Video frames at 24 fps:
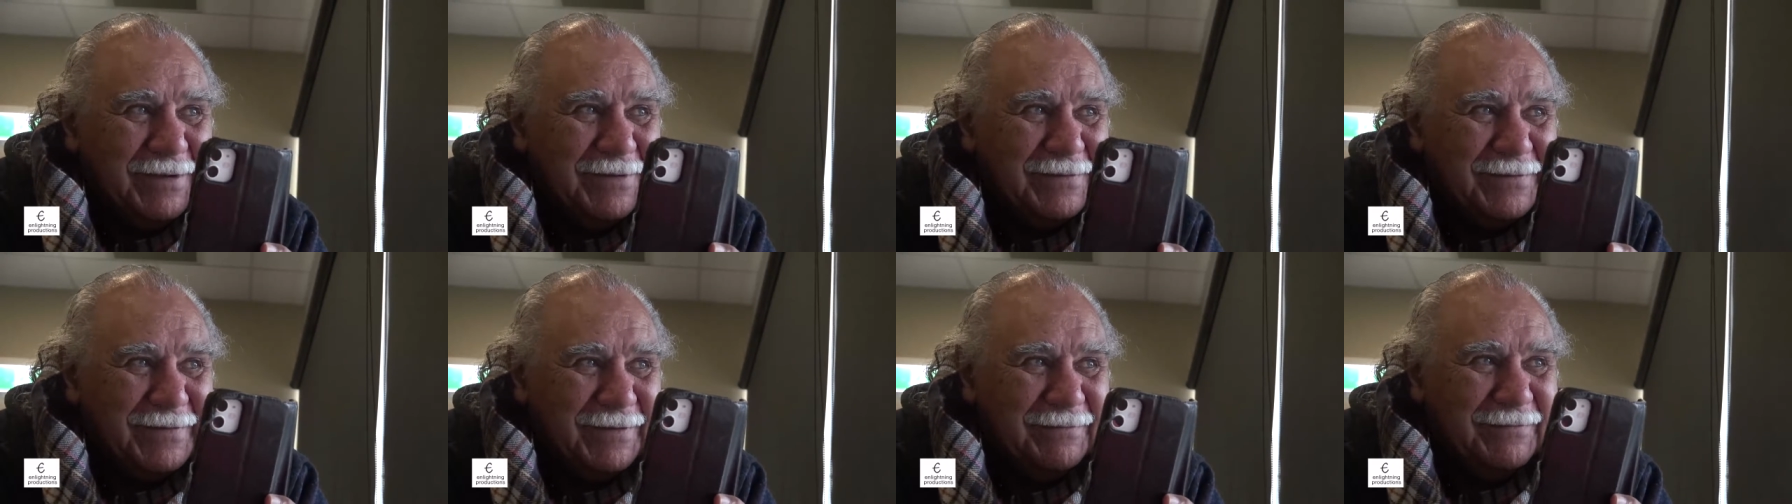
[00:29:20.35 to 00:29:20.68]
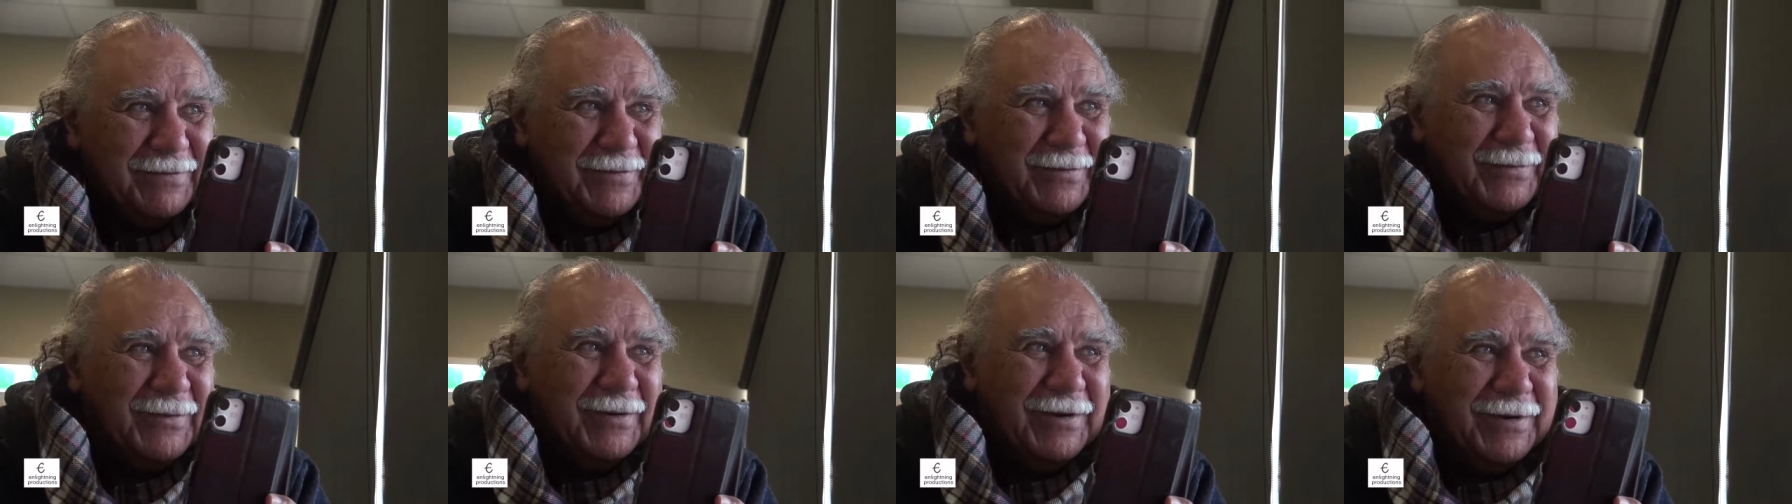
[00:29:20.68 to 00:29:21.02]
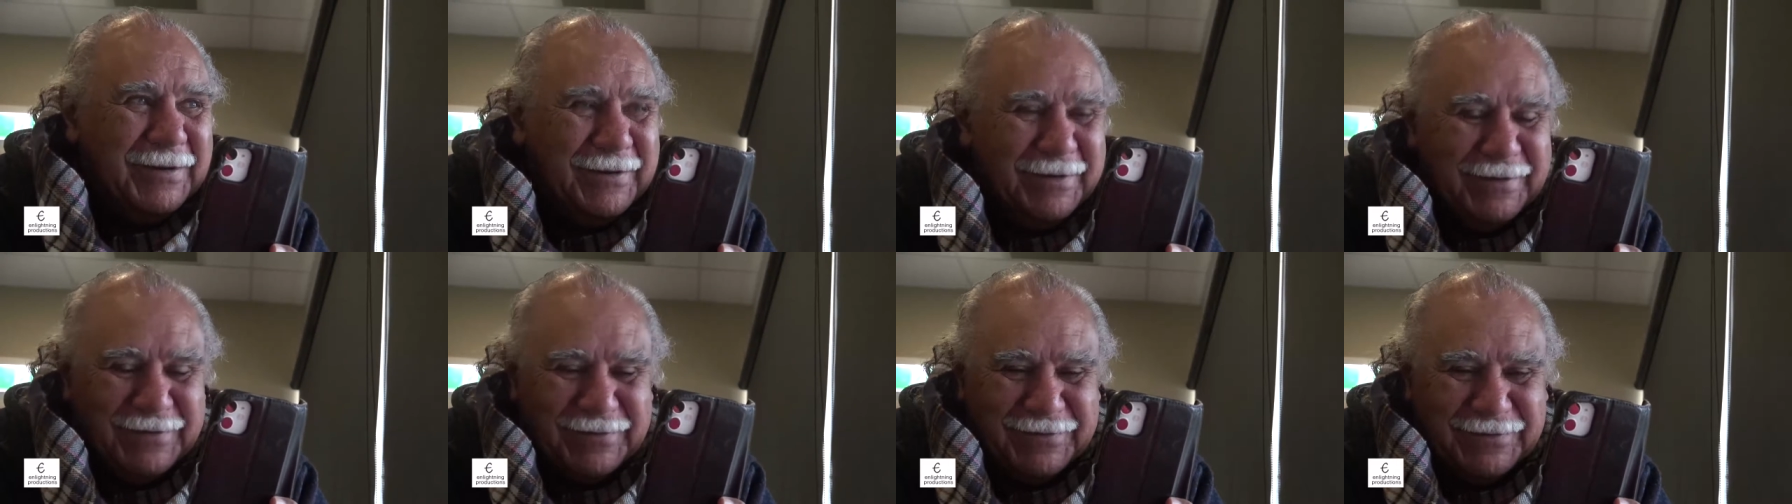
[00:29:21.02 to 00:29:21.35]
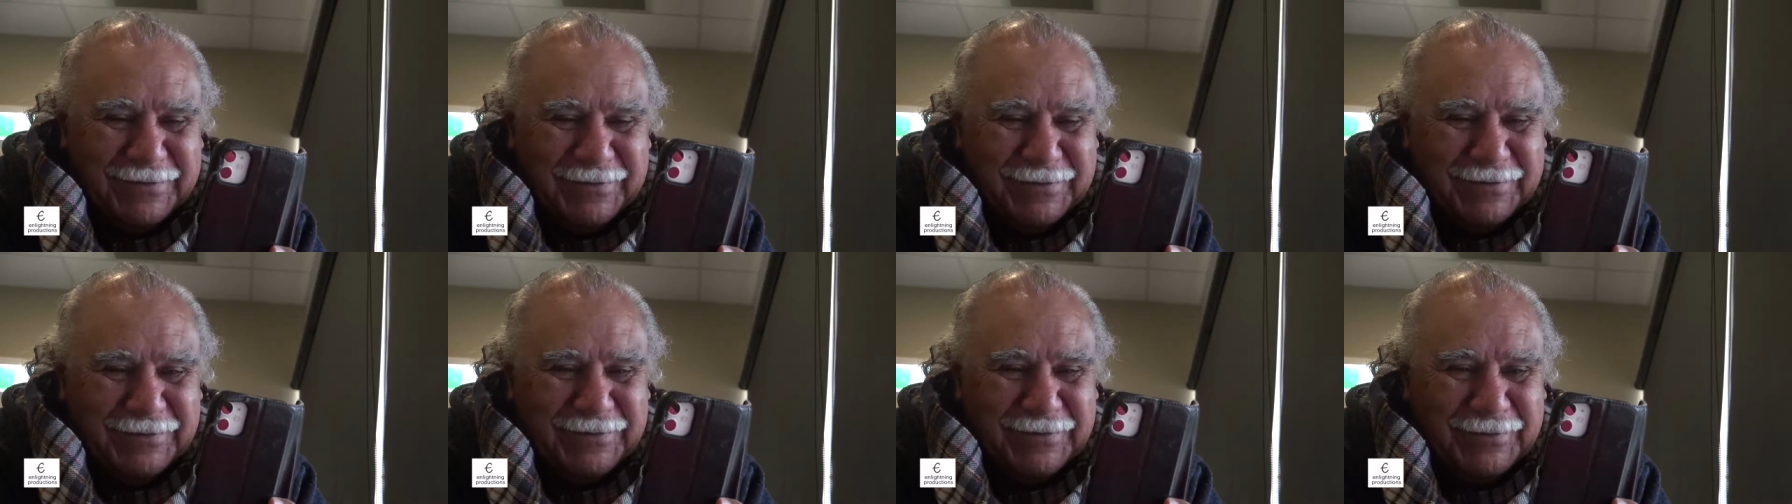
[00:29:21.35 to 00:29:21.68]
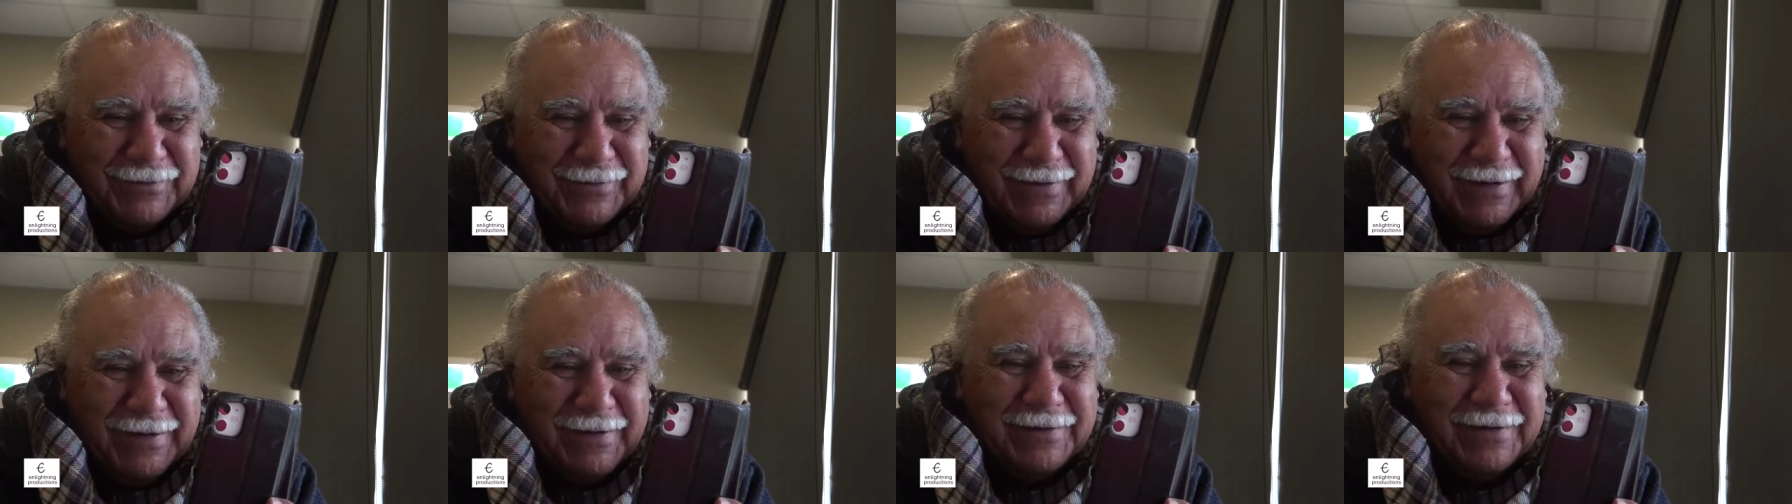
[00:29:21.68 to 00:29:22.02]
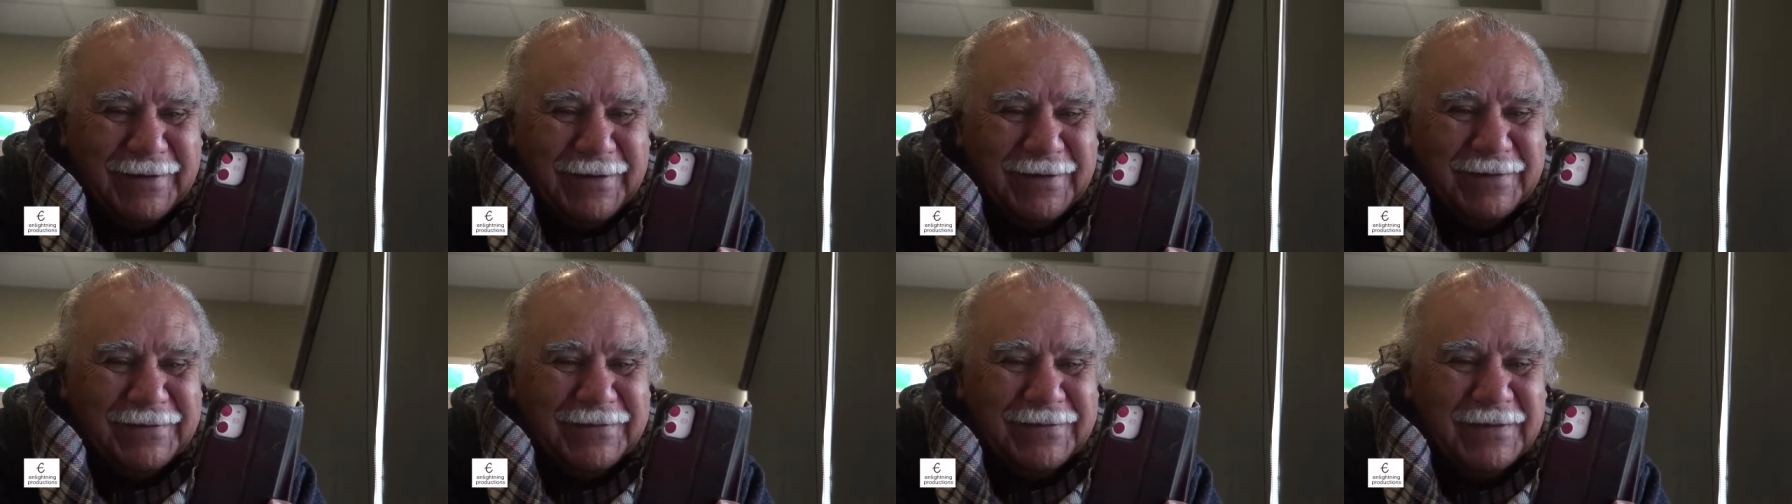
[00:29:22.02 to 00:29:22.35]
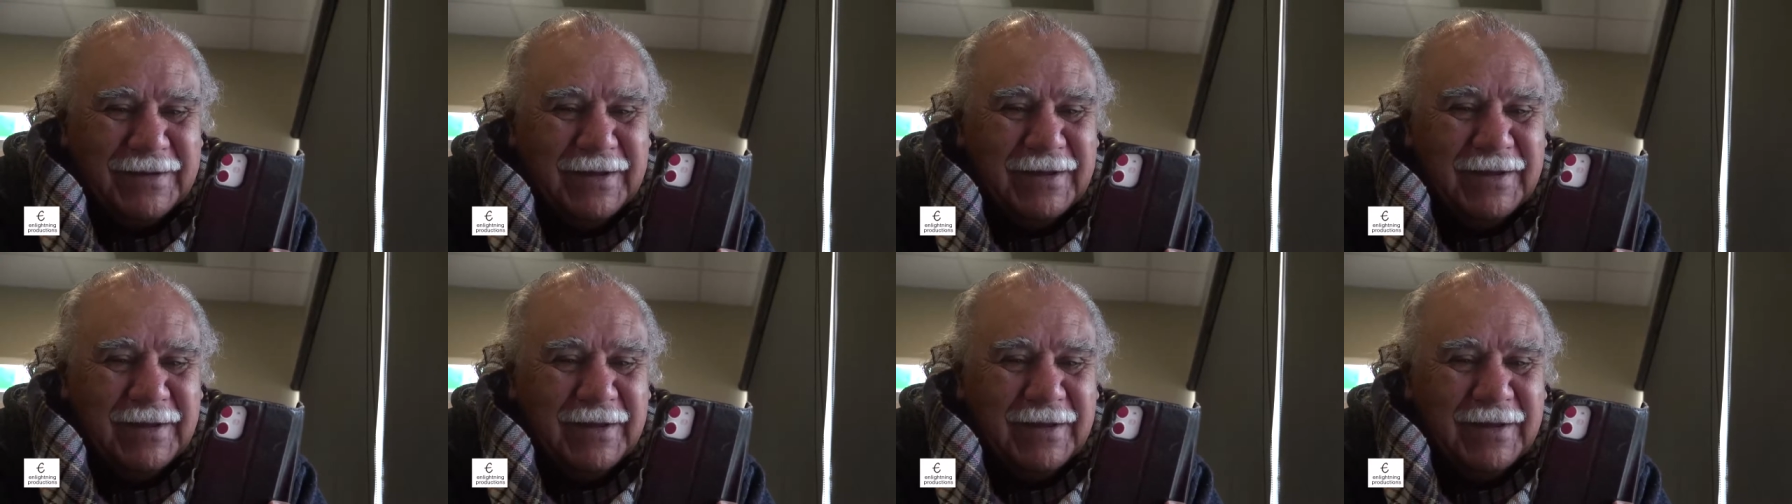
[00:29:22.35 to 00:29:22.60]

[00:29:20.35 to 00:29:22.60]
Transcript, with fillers: It's everyone else that's around us,